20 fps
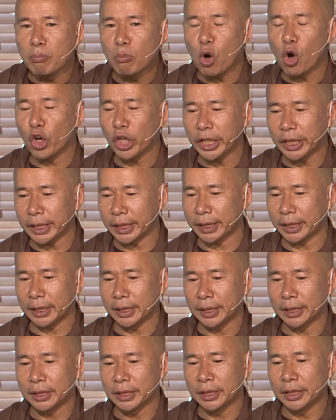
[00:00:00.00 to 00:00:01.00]
morning,
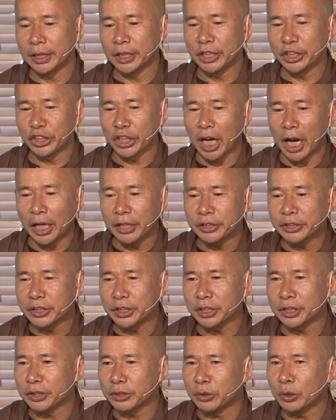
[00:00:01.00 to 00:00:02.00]
the
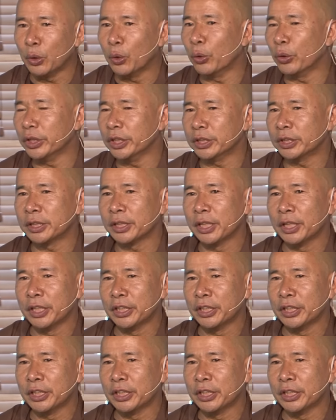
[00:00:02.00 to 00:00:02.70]
hunter know it's